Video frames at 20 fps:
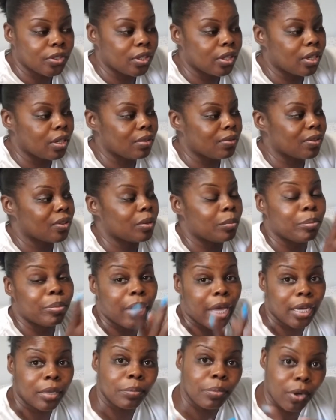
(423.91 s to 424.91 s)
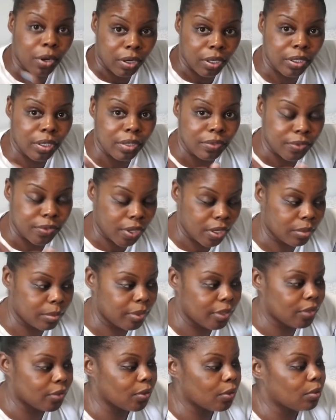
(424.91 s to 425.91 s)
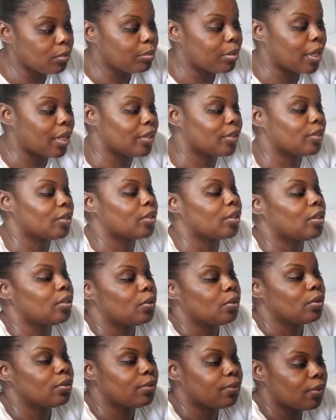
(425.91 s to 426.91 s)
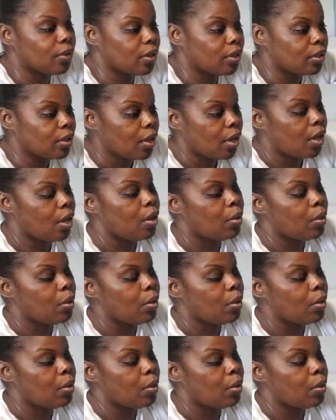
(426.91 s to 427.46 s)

to cover the back part of hubby's zone, but I still can do the front.